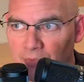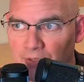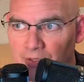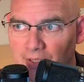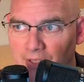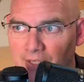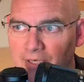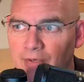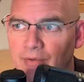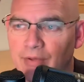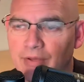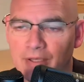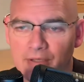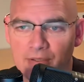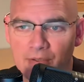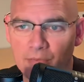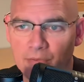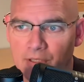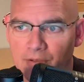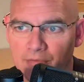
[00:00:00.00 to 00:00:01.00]
with. I don't think
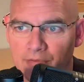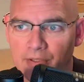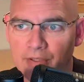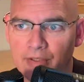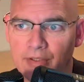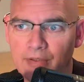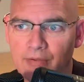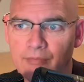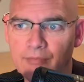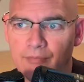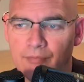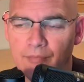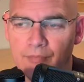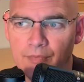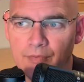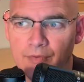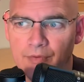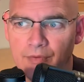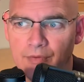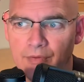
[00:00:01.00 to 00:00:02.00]
that we're ever going
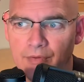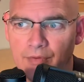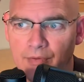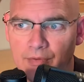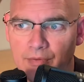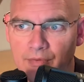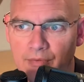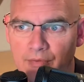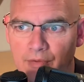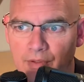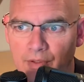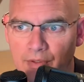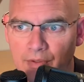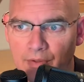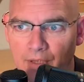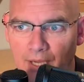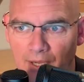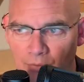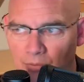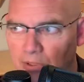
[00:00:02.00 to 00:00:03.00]
to
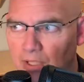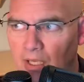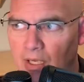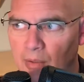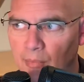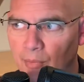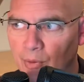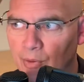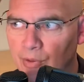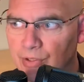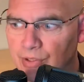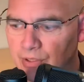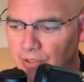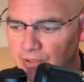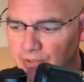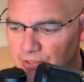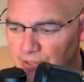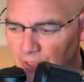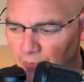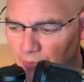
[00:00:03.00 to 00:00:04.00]
outlaw abortion.
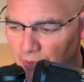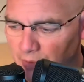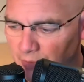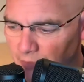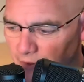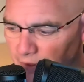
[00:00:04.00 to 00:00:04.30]
That's not what I'm